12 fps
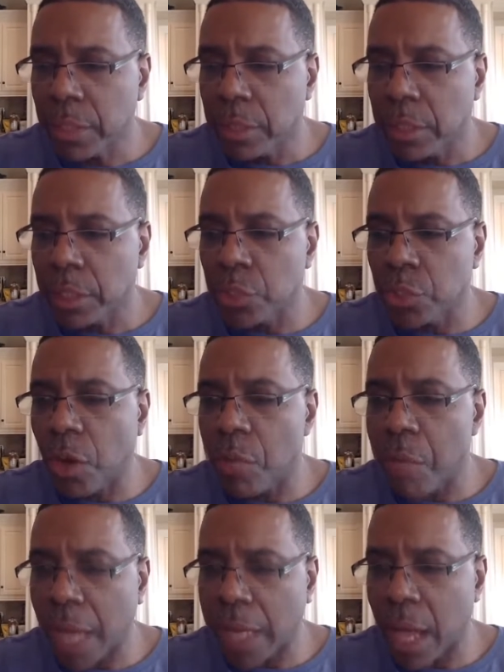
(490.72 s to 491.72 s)
that you are
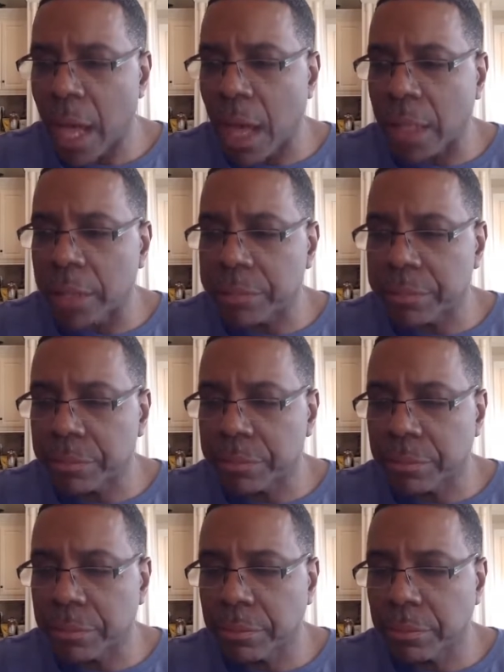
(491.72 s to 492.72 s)
my God,
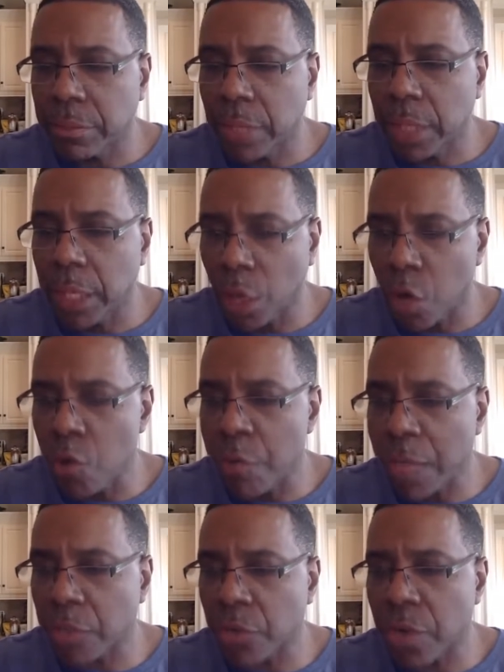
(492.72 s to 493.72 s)
in whom
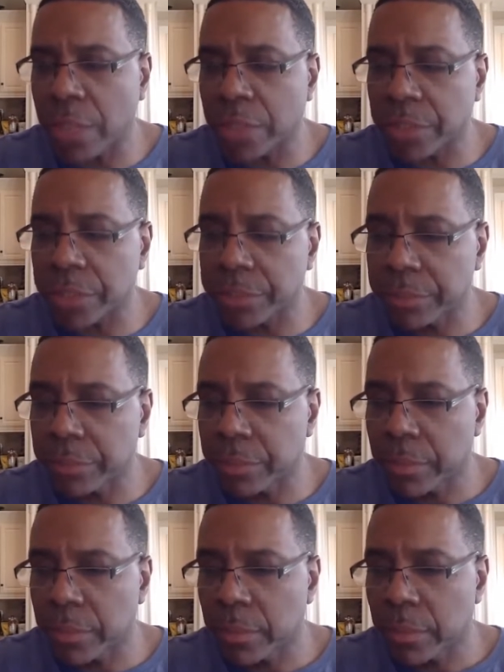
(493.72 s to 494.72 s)
I trust,
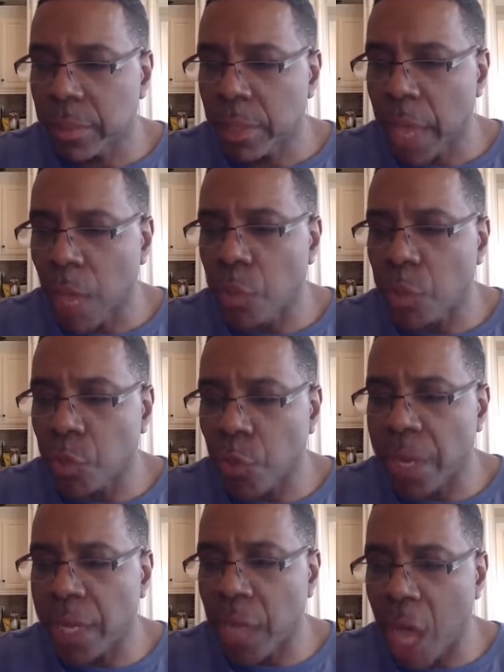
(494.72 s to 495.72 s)
and with
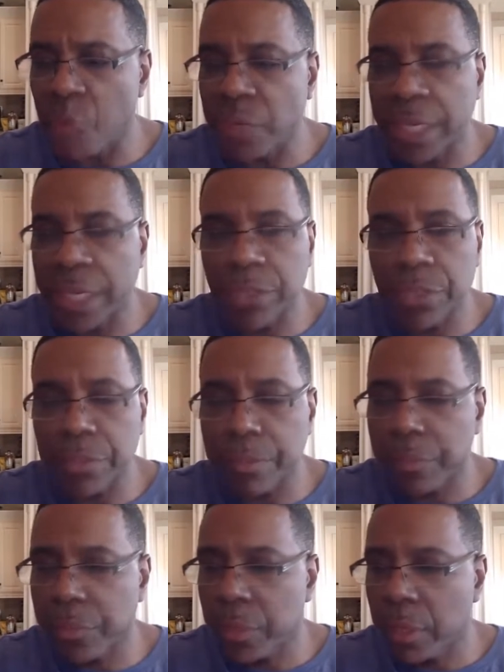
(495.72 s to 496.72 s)
great confidence
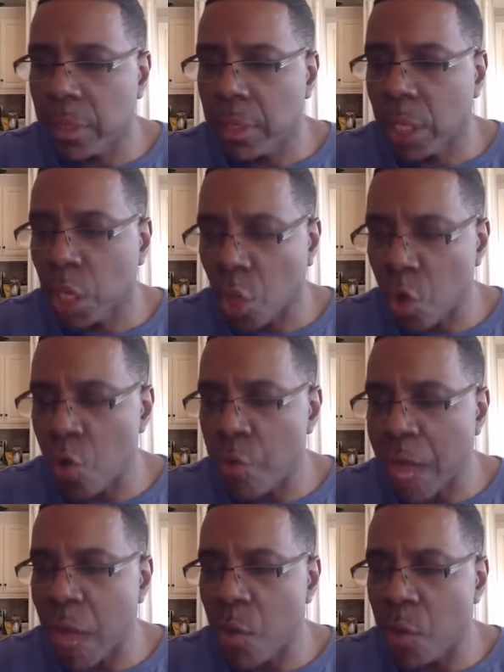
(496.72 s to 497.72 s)
in whom
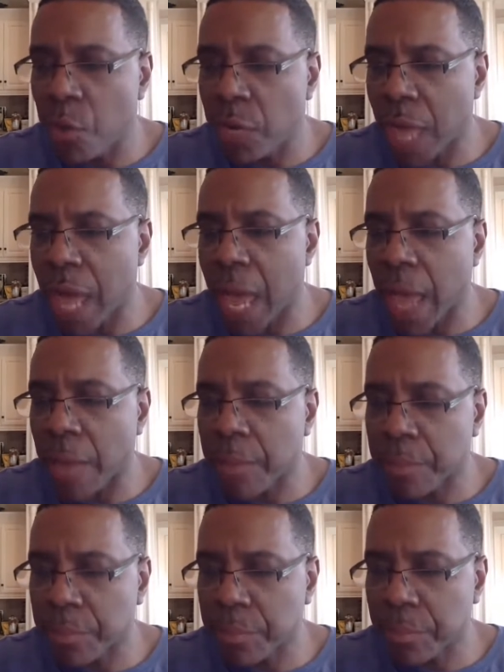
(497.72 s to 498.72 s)
I will rely.
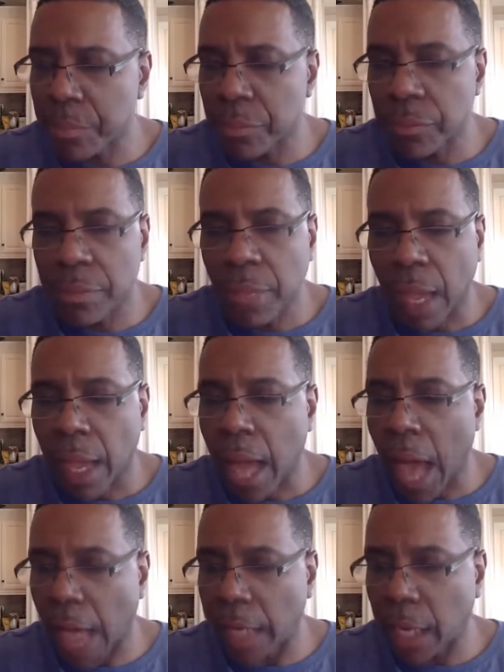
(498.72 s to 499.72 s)

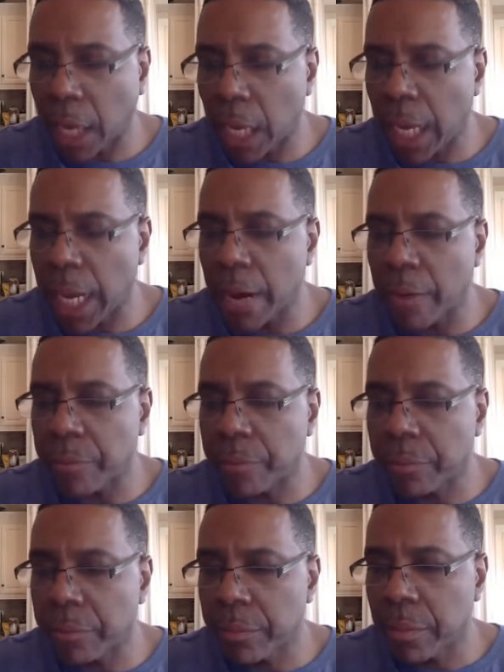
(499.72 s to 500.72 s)
I declare
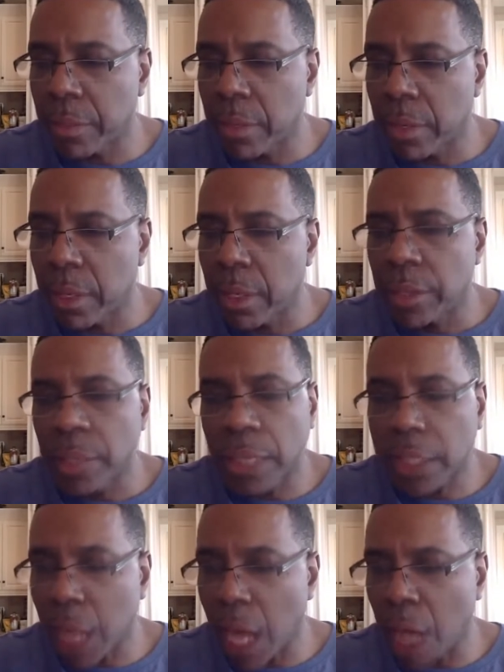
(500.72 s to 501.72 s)

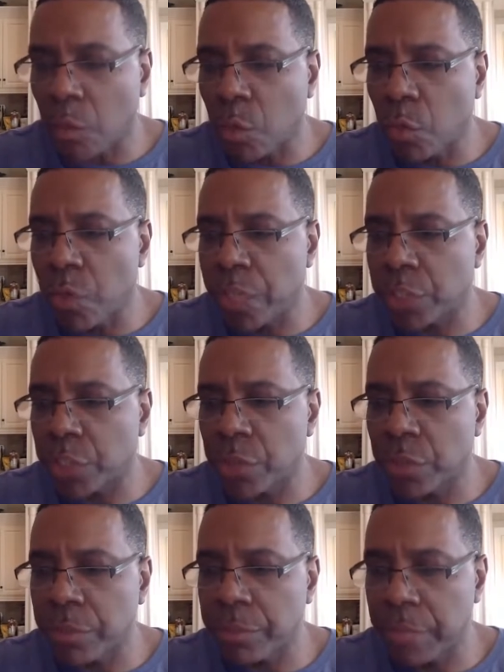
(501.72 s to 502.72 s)
that God will
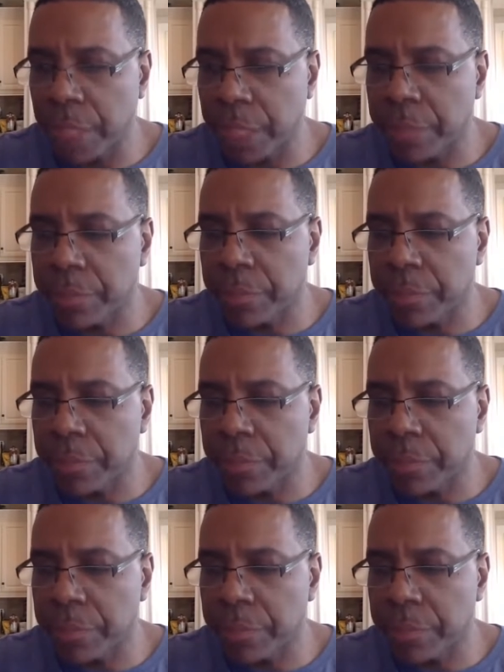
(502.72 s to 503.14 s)
rescue me